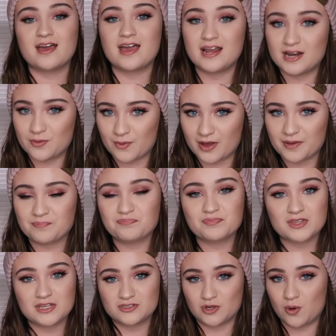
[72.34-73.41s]
anyway,
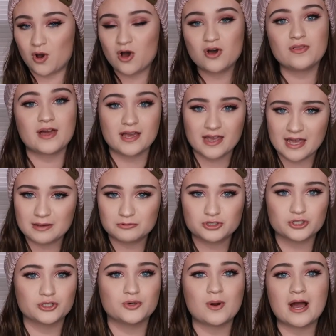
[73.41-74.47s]
so all that came
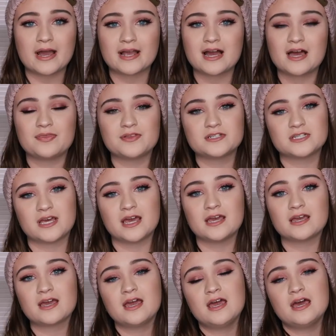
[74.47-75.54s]
true. I got the
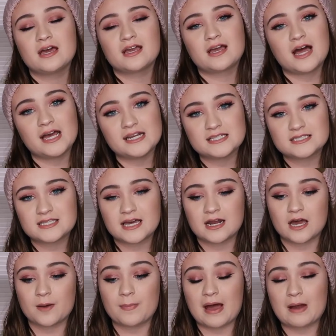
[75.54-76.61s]
tank, got it set
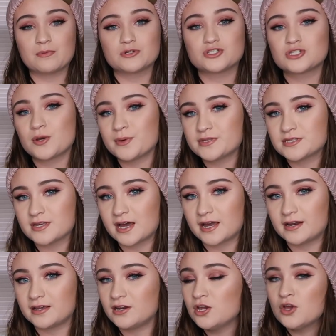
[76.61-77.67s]
up. I was so
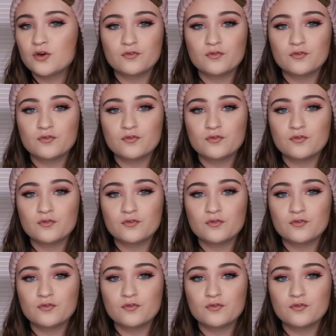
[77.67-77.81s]
excited.